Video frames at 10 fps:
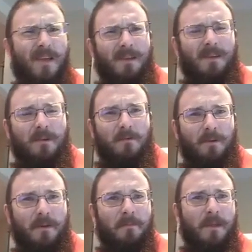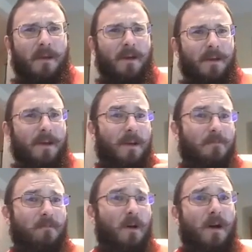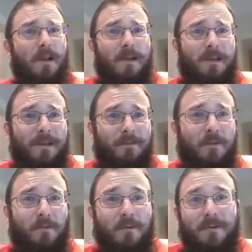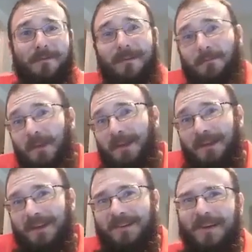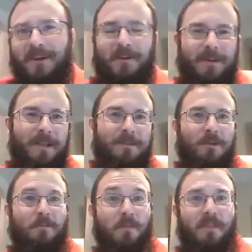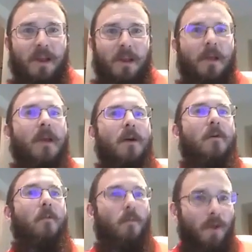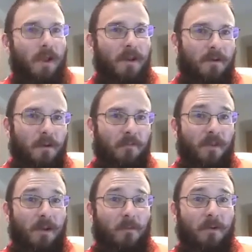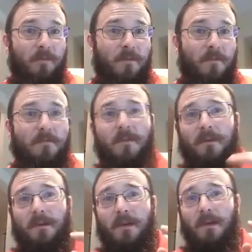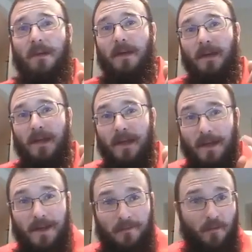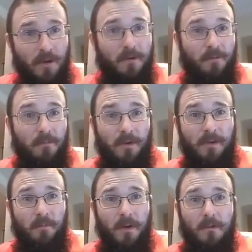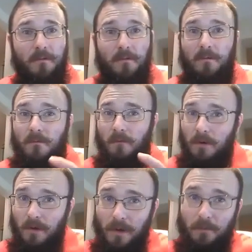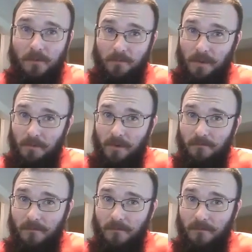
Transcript: you know what, I like cakes too. Let's make a cake together. And that's just pathetic. What I ended up saying was, if you wanted to impress me, what cake would you make me?